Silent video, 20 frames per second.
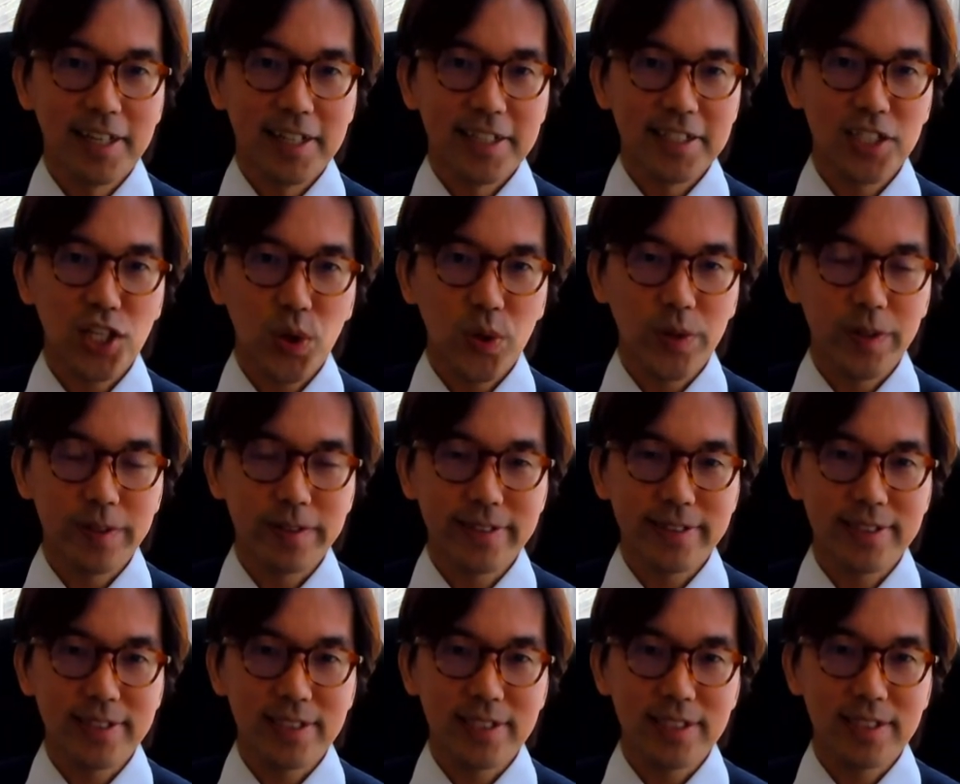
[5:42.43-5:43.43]
So
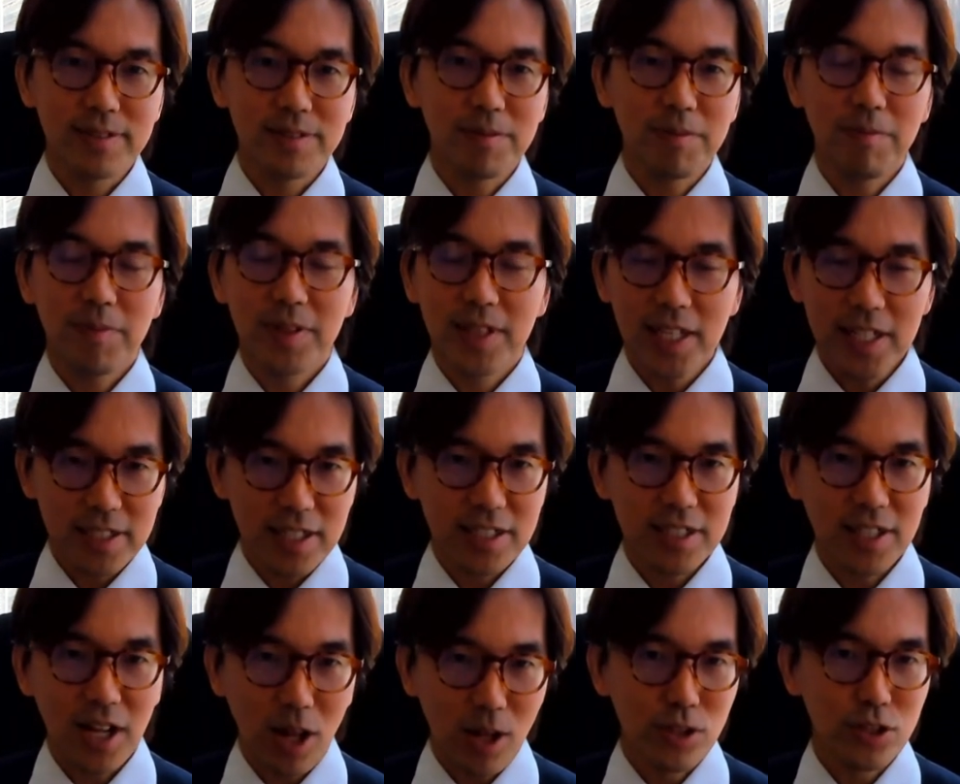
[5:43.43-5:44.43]
this
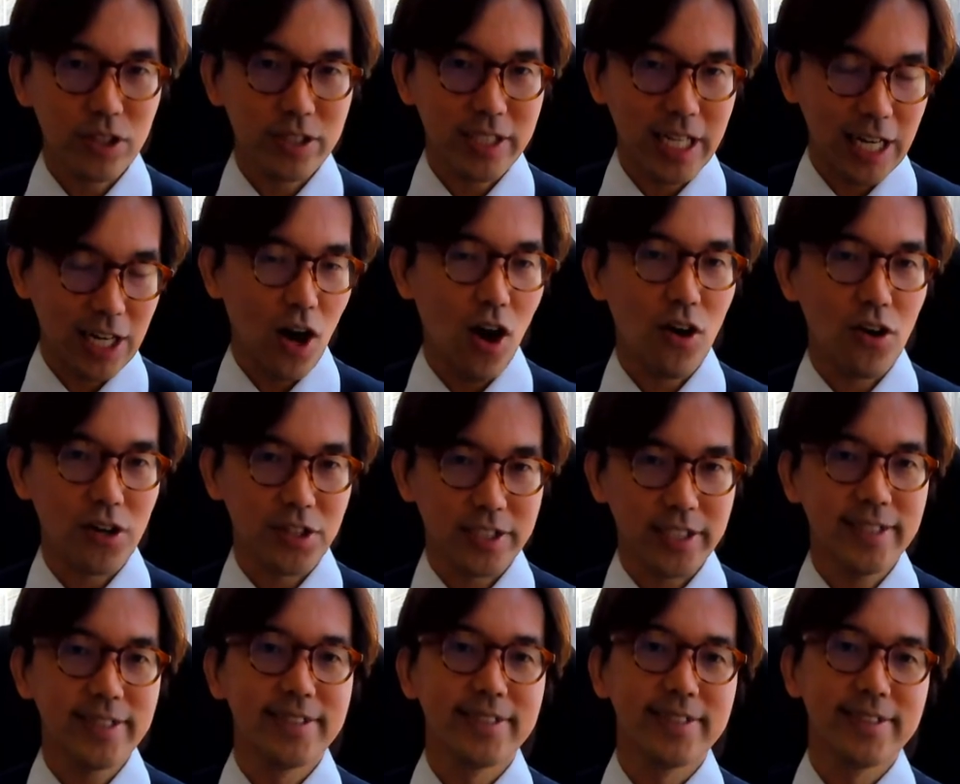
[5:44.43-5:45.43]
is also
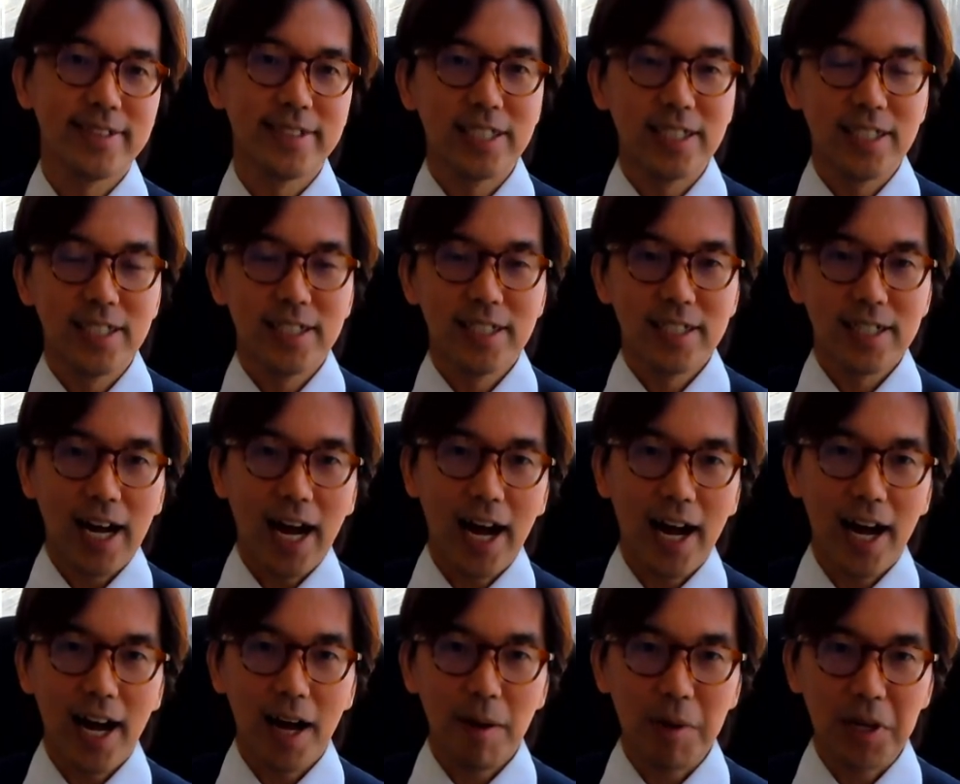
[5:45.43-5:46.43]
psychology,
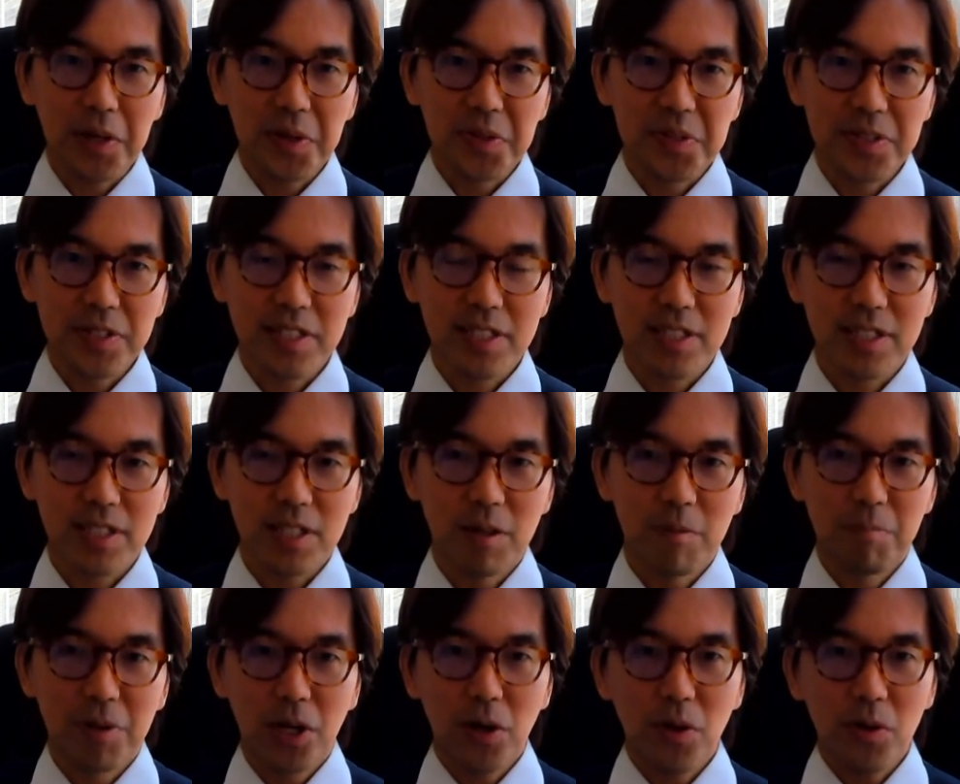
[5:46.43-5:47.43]
uh, because
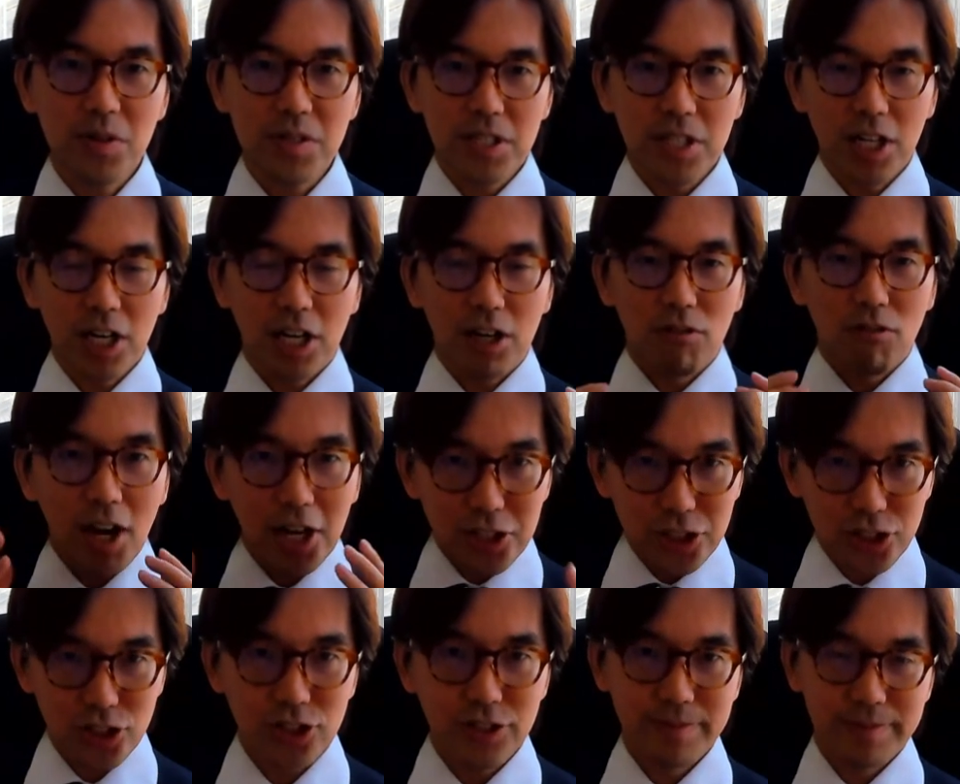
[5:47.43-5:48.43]
because you are
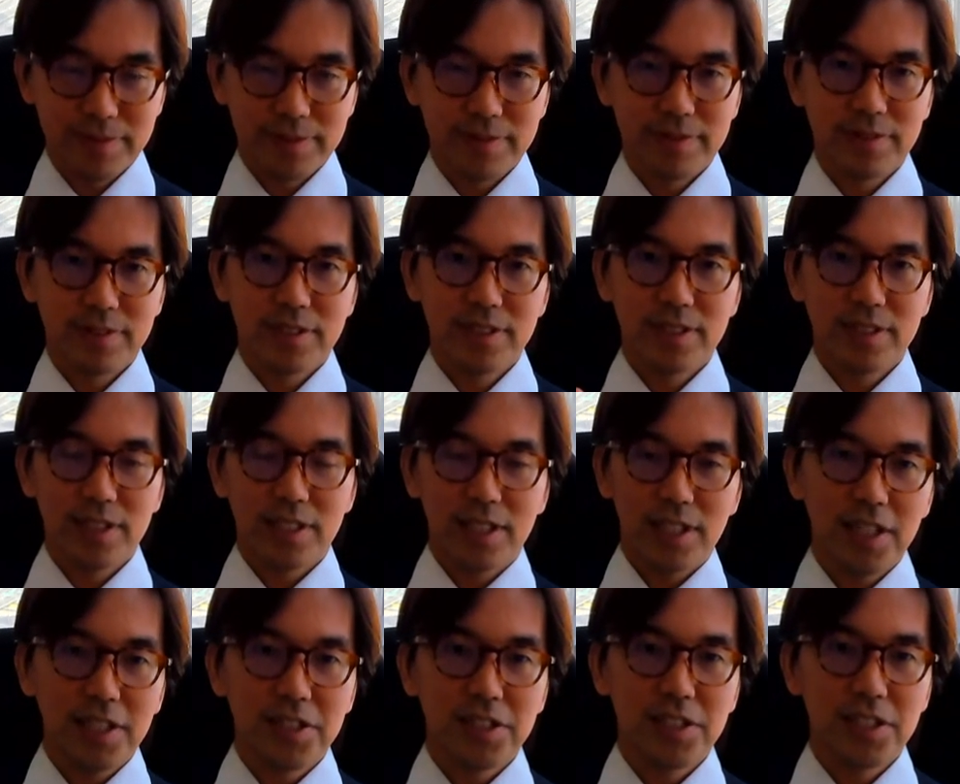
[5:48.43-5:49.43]
rushed
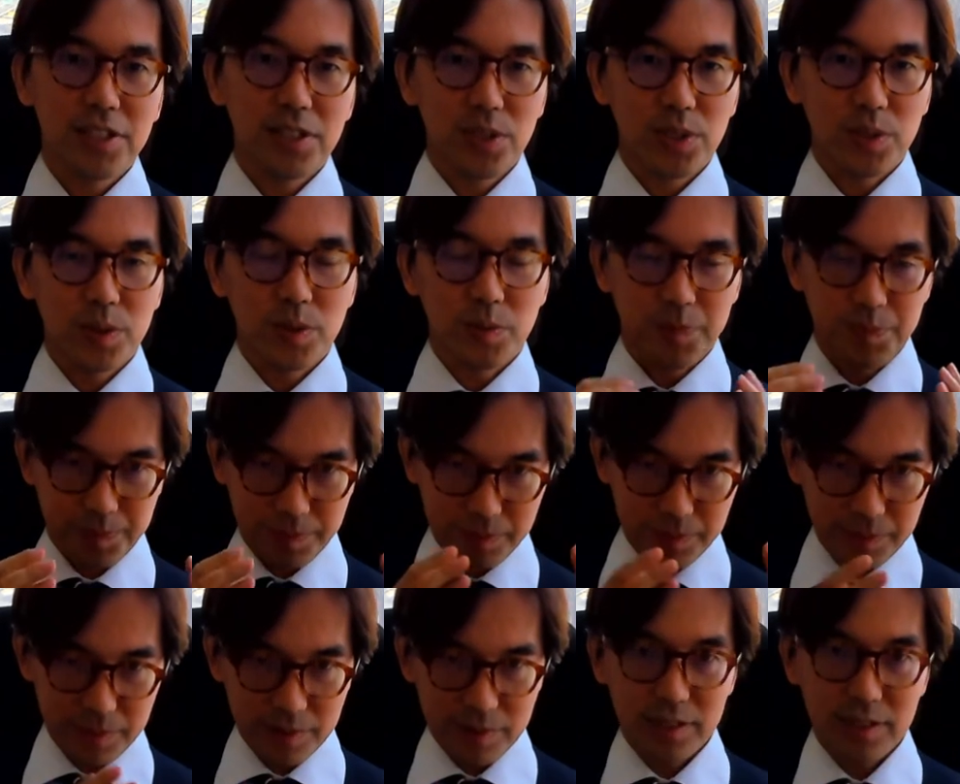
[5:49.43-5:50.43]
into
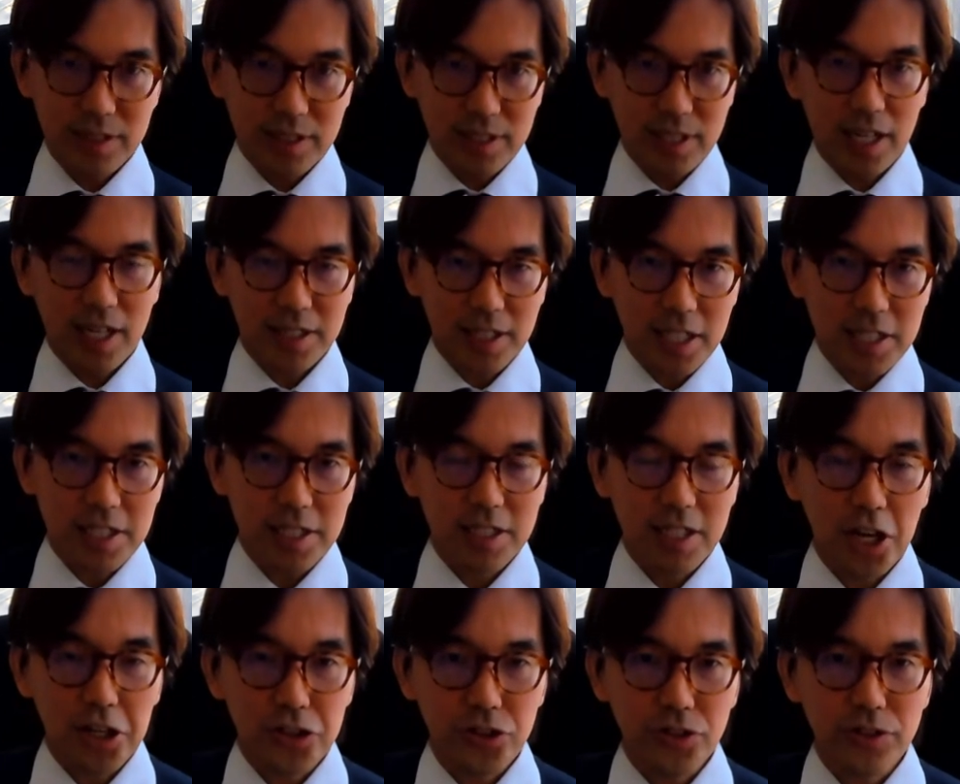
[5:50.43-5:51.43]
the
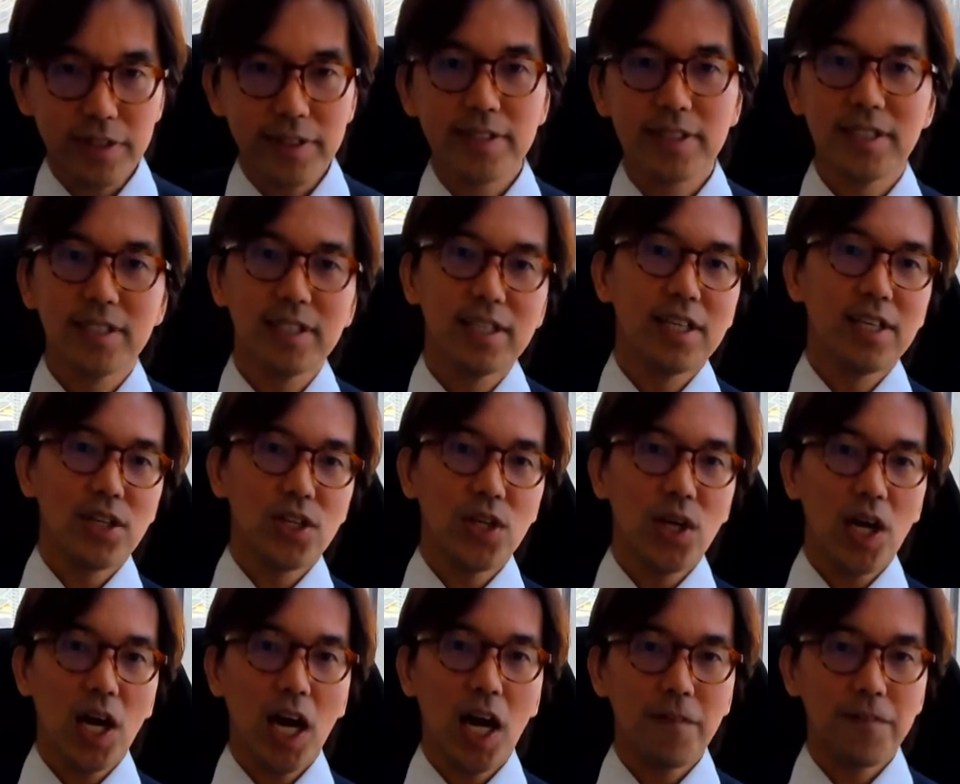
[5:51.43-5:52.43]
destination,
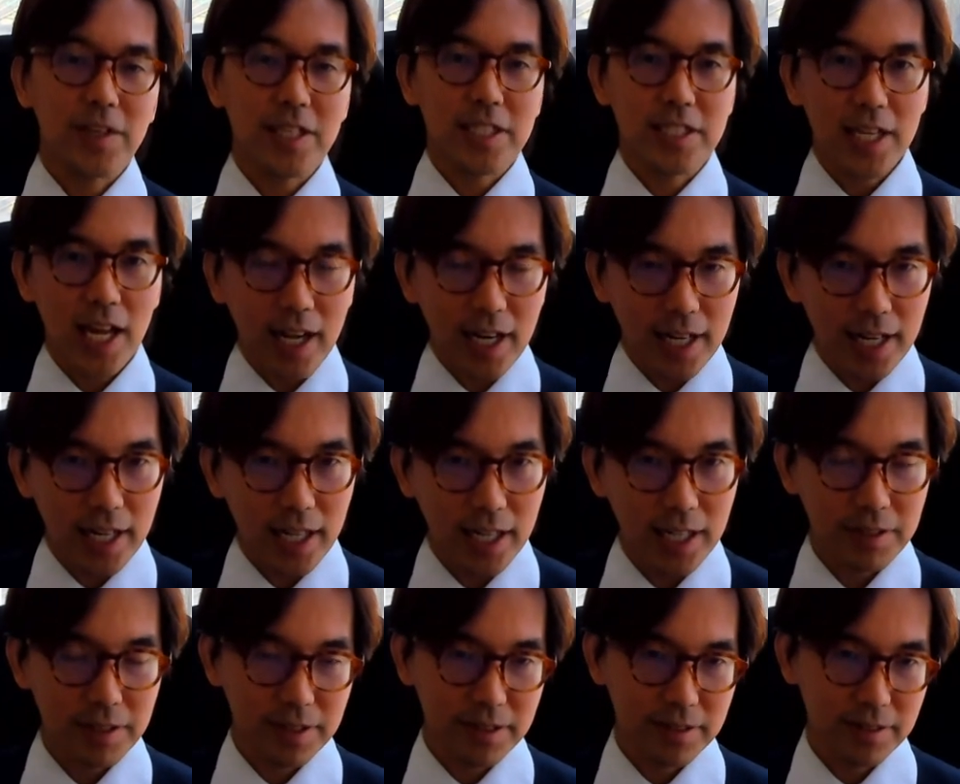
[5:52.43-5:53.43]
you have
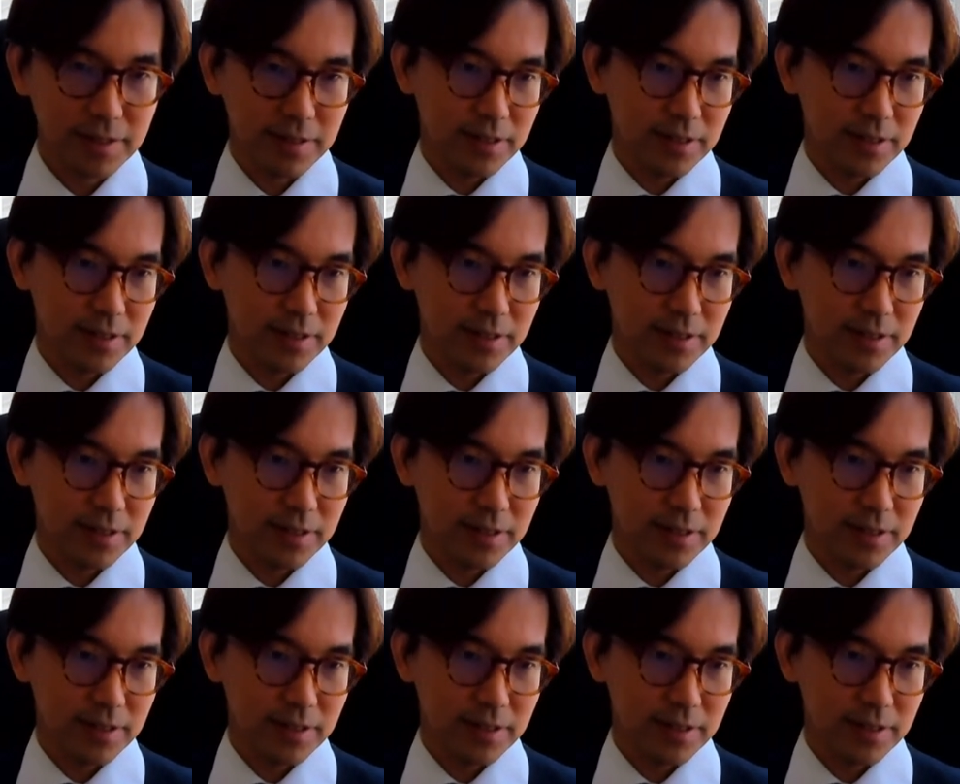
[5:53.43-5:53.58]
exactly